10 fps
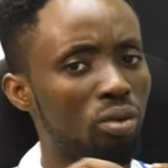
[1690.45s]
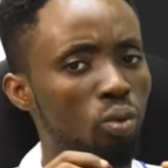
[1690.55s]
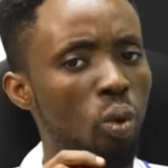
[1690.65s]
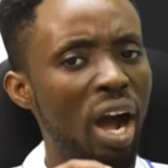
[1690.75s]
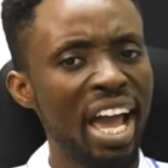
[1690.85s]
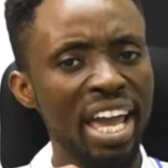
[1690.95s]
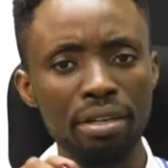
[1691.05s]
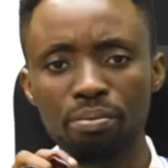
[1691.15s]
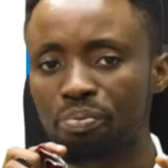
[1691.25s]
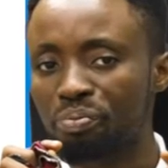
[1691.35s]

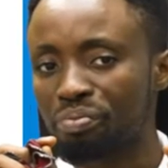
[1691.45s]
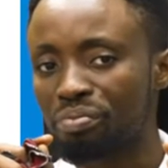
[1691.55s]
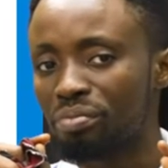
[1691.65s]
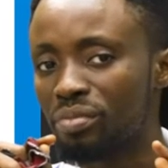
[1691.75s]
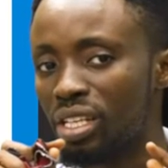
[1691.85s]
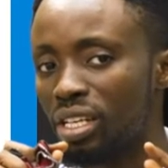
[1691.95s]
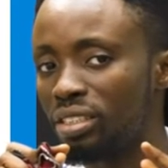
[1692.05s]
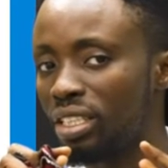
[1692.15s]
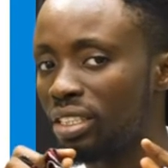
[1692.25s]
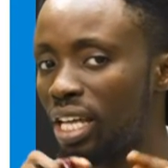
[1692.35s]
while
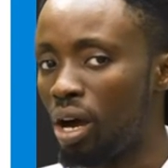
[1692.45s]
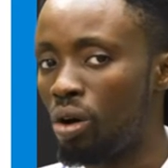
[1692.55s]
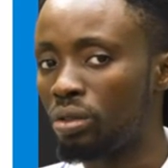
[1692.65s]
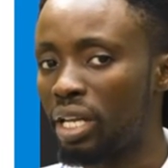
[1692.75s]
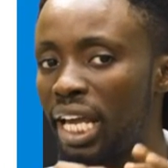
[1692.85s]
the town